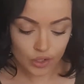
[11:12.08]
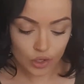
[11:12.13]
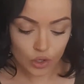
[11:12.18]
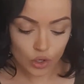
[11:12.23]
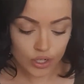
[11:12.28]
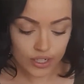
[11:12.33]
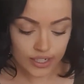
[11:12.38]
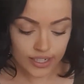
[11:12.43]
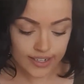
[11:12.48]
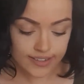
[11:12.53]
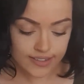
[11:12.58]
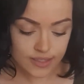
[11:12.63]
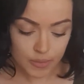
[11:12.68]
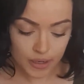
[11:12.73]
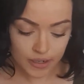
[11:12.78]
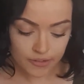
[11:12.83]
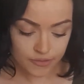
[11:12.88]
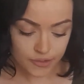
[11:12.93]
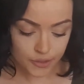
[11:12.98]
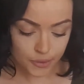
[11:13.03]
organise the
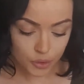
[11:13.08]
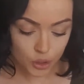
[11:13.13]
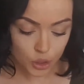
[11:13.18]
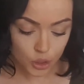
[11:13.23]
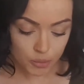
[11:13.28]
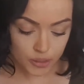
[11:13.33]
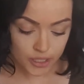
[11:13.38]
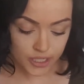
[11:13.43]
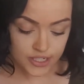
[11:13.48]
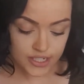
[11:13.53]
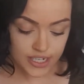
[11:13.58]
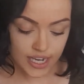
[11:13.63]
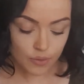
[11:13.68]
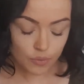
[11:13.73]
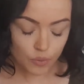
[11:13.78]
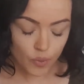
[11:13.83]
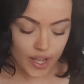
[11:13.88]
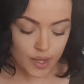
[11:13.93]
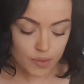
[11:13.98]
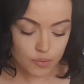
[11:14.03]
bathroom cupboard,
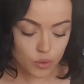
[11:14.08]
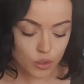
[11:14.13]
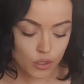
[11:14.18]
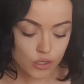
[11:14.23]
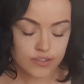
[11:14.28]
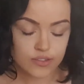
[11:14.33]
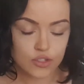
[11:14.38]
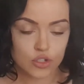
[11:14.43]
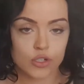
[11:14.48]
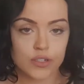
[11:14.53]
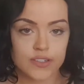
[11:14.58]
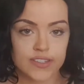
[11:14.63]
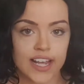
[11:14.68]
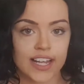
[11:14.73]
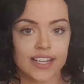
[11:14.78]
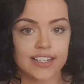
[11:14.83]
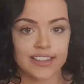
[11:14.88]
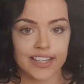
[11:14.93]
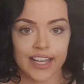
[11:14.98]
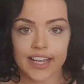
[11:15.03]
and wipe walls, doors
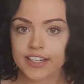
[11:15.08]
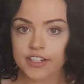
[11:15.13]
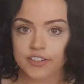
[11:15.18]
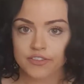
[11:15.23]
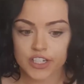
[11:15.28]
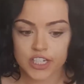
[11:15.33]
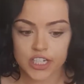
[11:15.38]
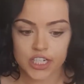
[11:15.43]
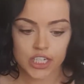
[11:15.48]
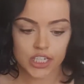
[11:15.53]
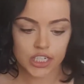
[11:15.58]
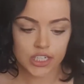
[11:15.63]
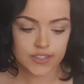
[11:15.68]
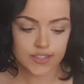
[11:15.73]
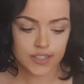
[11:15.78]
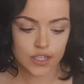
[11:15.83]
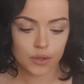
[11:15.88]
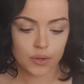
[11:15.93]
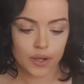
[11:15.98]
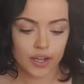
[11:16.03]
and light fittings.
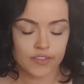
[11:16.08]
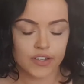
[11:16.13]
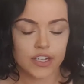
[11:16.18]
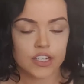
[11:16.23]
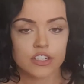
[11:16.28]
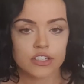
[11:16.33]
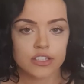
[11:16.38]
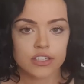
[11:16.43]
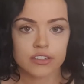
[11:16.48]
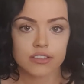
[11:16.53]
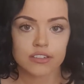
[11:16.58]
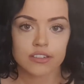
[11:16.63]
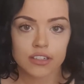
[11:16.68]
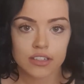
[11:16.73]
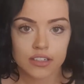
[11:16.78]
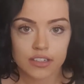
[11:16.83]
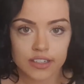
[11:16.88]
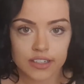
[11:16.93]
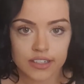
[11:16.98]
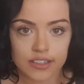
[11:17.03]
So I've actually done
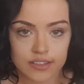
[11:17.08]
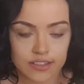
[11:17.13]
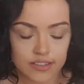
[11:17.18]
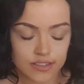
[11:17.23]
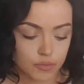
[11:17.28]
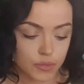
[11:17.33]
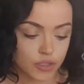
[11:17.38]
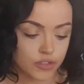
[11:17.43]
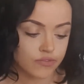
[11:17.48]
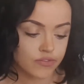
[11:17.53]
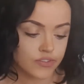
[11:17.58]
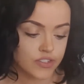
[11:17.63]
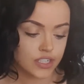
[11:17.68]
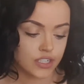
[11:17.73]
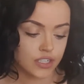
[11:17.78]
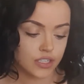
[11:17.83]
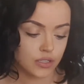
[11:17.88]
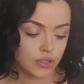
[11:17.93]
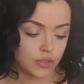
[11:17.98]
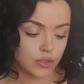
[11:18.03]
none of these this month,
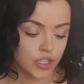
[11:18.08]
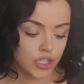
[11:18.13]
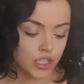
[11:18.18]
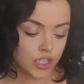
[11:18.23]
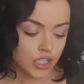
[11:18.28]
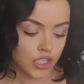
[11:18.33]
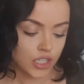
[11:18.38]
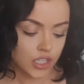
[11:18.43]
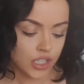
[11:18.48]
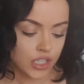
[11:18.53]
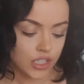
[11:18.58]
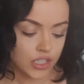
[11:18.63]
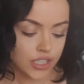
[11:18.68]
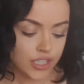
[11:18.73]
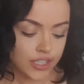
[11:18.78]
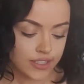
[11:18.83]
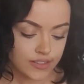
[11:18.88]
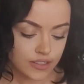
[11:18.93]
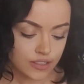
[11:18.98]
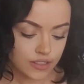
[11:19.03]
so the
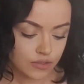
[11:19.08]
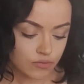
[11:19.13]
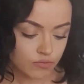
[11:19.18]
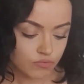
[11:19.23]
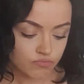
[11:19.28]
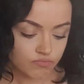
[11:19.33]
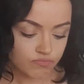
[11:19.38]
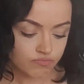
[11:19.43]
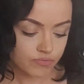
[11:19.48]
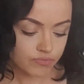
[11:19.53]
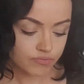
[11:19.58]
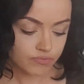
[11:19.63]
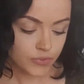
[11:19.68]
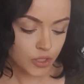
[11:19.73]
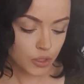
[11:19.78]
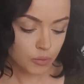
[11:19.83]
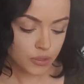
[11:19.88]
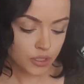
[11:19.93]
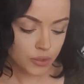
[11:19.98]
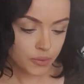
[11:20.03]
next
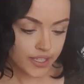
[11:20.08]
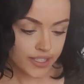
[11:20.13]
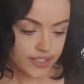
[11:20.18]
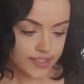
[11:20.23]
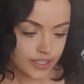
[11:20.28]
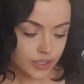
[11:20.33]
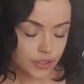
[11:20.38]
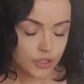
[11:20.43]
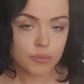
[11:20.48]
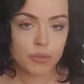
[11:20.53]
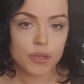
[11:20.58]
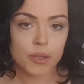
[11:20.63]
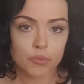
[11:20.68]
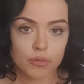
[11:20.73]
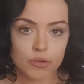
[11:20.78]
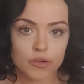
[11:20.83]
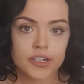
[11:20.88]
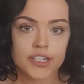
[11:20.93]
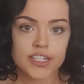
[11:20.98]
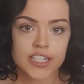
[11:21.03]
couple of weeks are going to be
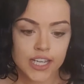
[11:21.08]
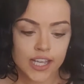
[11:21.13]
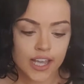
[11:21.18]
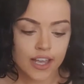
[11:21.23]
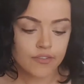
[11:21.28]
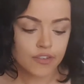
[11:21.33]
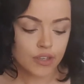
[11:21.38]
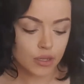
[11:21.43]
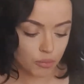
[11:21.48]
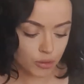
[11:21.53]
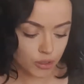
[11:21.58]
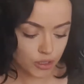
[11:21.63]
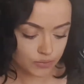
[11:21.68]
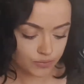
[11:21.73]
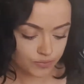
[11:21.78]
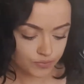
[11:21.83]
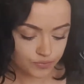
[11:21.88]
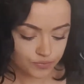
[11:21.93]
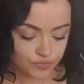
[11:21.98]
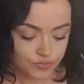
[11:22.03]
pretty heavy,
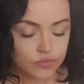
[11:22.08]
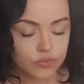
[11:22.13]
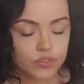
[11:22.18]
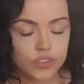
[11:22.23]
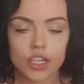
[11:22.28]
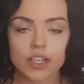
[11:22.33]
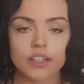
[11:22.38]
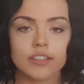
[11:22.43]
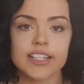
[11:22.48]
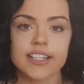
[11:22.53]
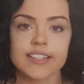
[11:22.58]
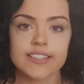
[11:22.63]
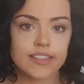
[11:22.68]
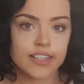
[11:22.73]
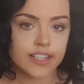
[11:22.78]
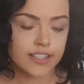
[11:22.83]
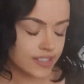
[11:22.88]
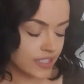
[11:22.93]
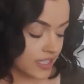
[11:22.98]
but these are things